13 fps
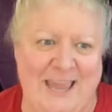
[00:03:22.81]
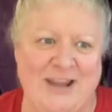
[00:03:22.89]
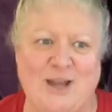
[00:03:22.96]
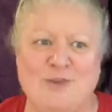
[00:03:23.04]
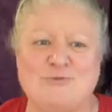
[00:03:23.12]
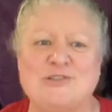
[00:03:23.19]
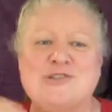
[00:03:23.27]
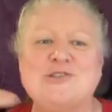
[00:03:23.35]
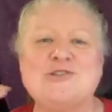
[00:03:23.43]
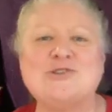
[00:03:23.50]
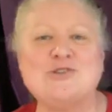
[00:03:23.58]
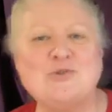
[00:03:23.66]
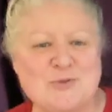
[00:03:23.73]
And I was
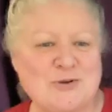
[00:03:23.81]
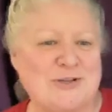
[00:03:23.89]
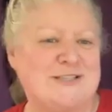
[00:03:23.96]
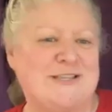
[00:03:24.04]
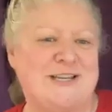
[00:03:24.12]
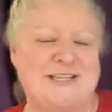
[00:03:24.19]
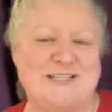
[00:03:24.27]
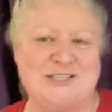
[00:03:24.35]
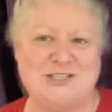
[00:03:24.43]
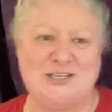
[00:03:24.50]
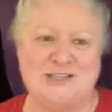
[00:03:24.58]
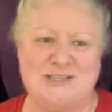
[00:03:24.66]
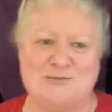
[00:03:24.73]
super excited to
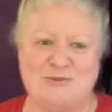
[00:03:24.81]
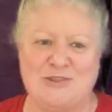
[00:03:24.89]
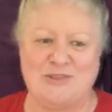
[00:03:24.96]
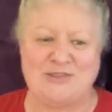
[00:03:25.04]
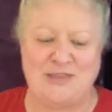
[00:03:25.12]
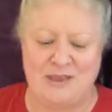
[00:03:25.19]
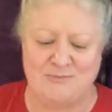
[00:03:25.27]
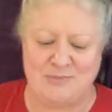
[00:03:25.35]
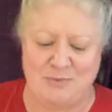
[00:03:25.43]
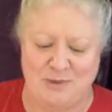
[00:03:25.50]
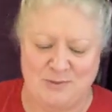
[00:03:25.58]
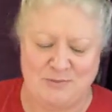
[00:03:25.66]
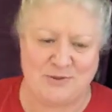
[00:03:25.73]
share this with um, the
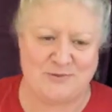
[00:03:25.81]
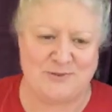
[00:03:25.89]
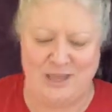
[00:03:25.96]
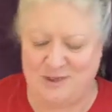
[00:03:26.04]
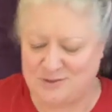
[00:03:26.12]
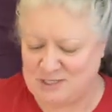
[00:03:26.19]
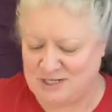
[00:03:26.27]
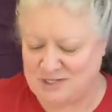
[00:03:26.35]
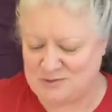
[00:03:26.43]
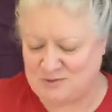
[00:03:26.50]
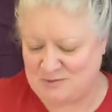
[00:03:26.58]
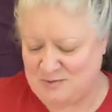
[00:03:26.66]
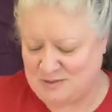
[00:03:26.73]
people that are in the health
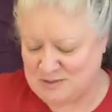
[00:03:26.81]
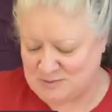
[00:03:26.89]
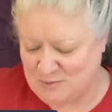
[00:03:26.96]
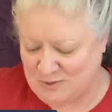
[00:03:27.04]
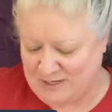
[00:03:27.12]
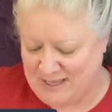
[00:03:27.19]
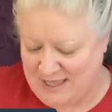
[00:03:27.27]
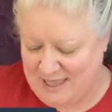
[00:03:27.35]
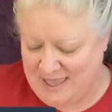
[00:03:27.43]
challenge with me this morning